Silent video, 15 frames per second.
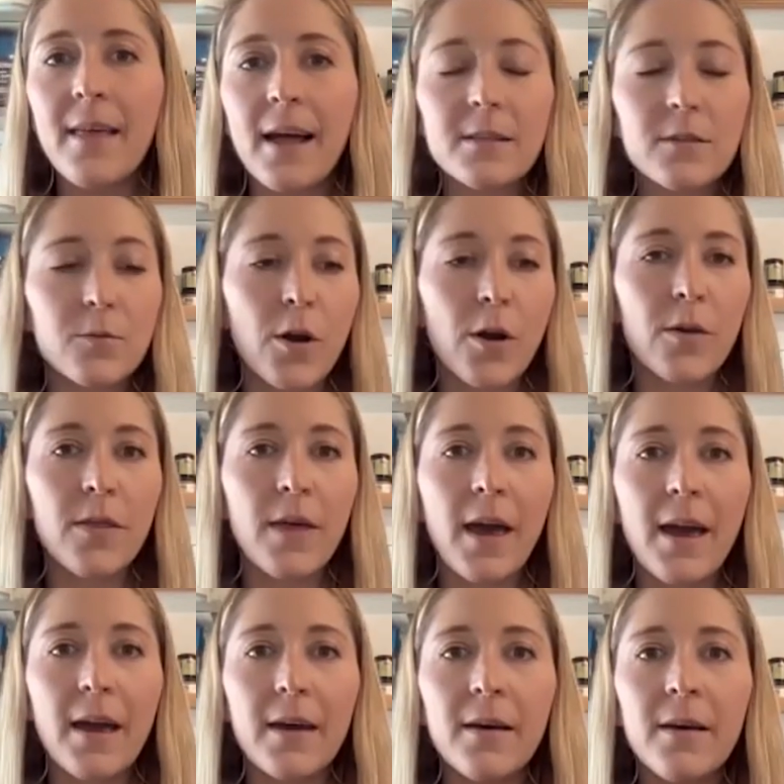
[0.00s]
That's where
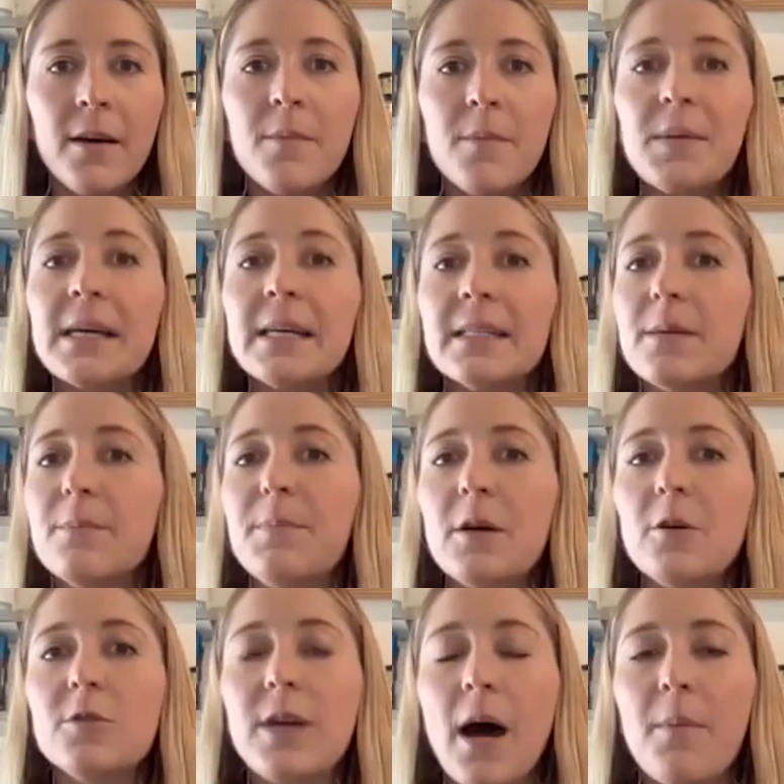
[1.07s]
they begin to
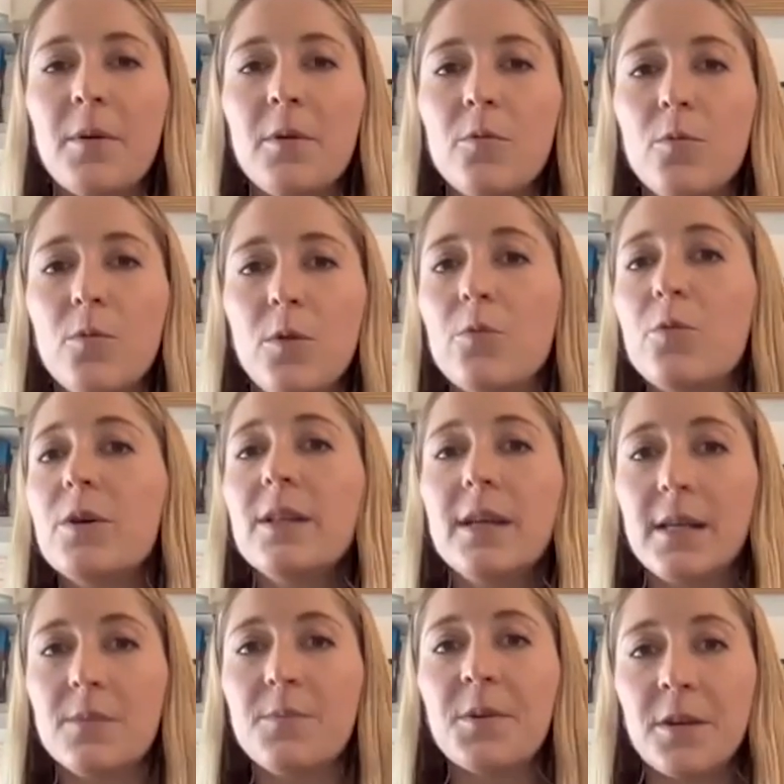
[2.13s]
build up and we really
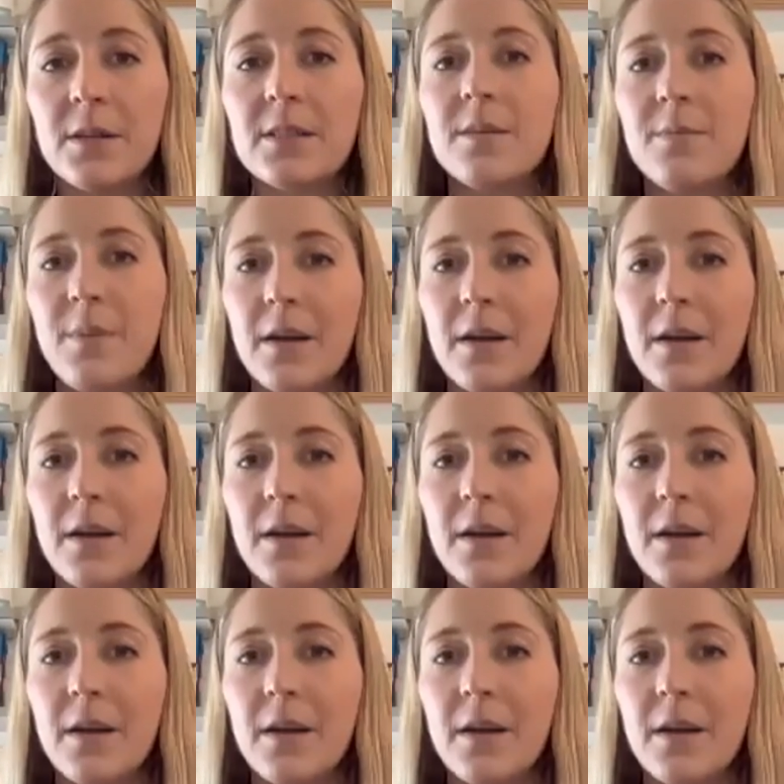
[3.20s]
experience the